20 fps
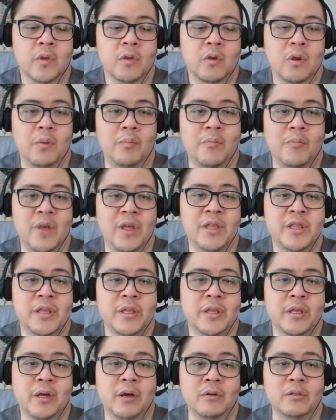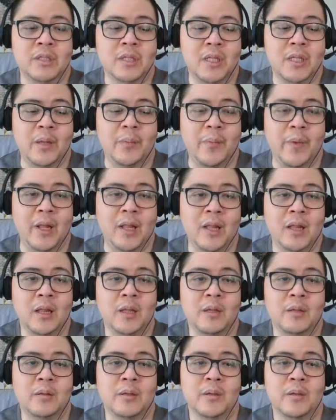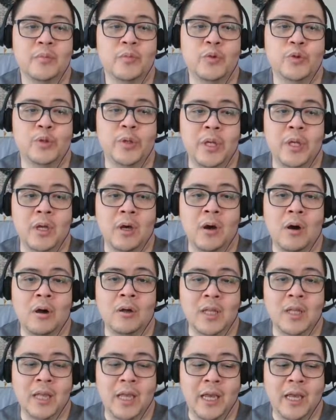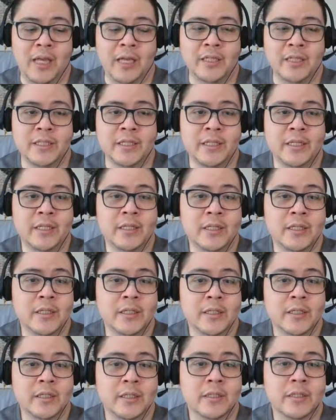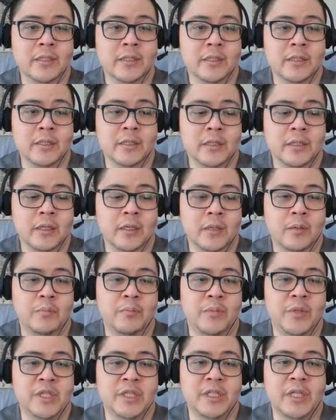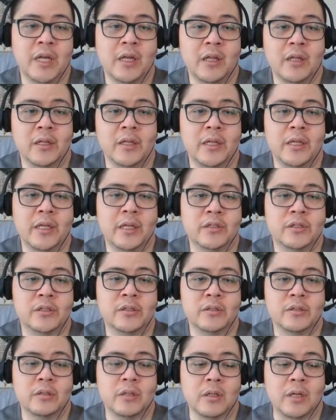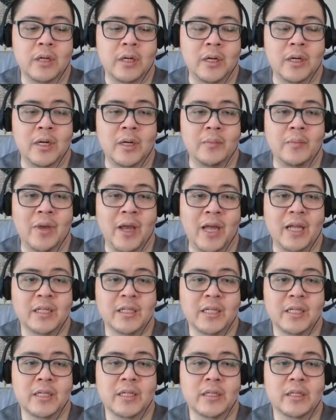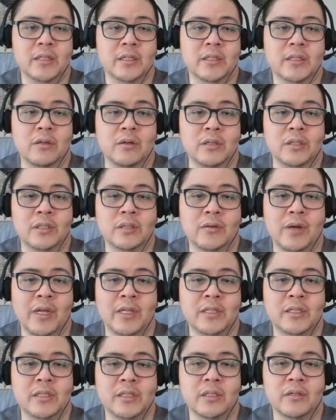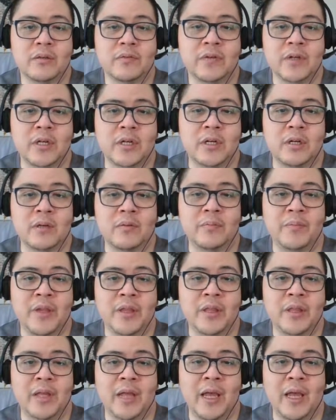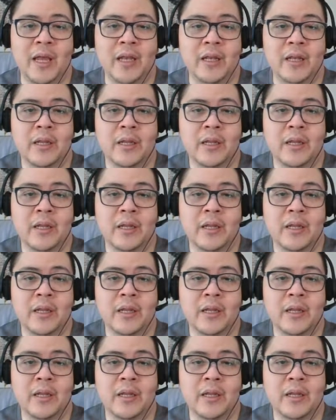Myth goes in the middle between all the ladies here. Michelle needs to learn her magic. So it's Grace, Silver Girl, Myth, and